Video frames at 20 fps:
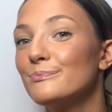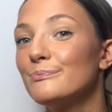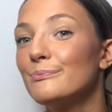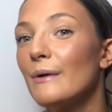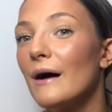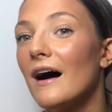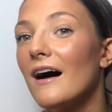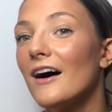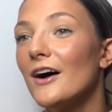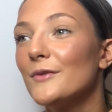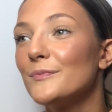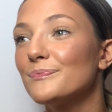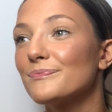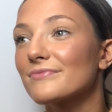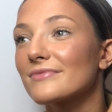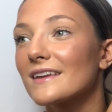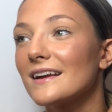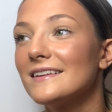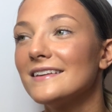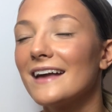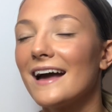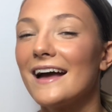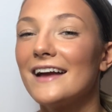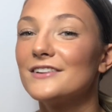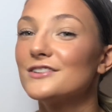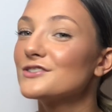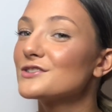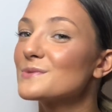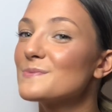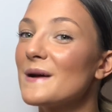But yeah, it
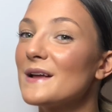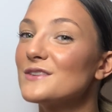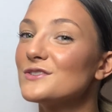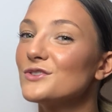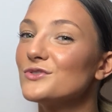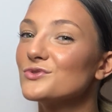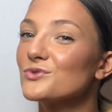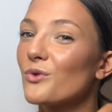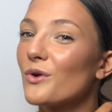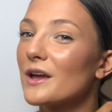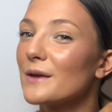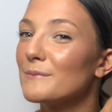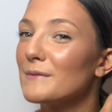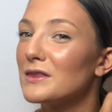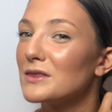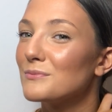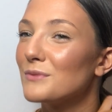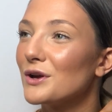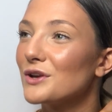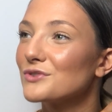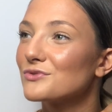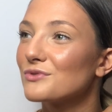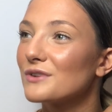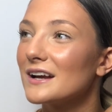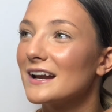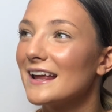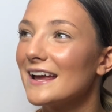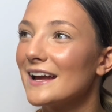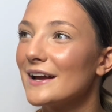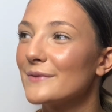just depends who's annoying me the most
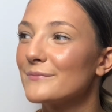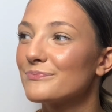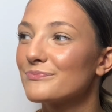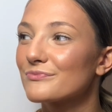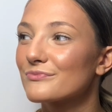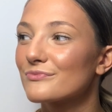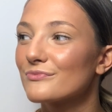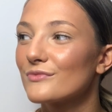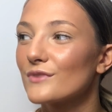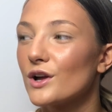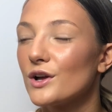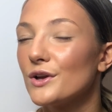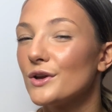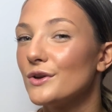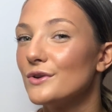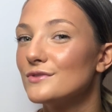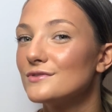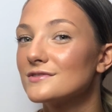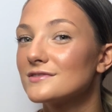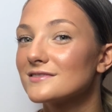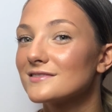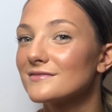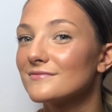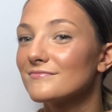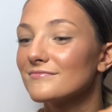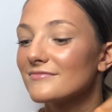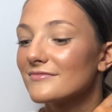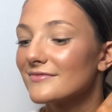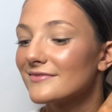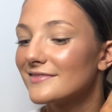really, who's
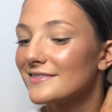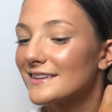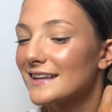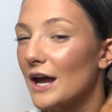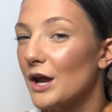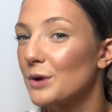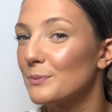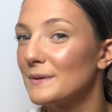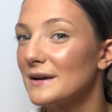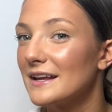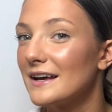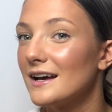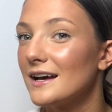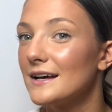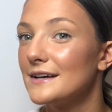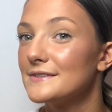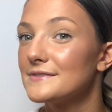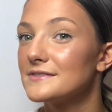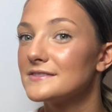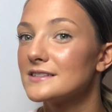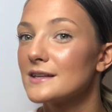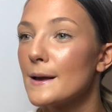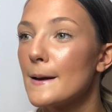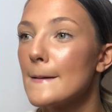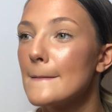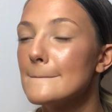getting on my nerves.